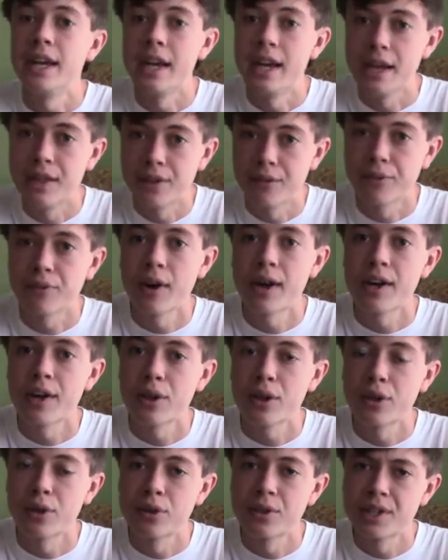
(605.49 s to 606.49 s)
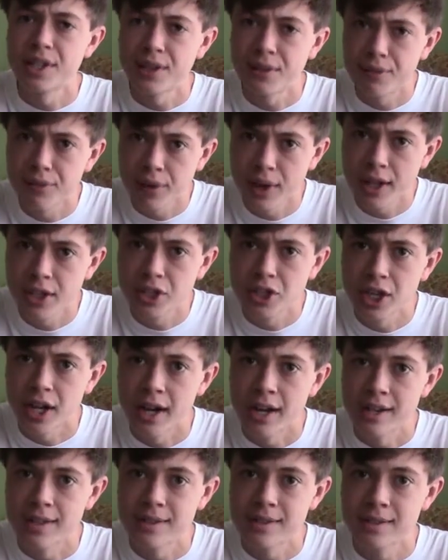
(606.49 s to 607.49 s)
in the Friday the 13th
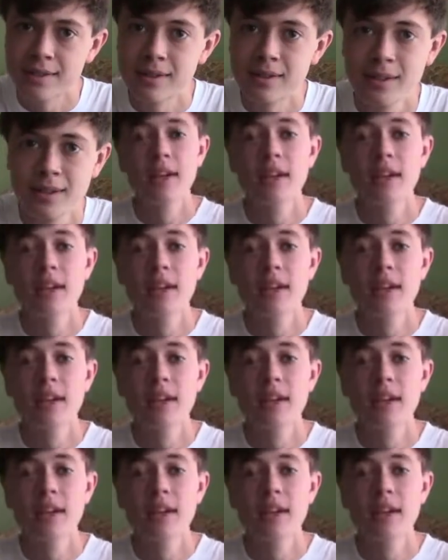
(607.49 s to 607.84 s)
franchise.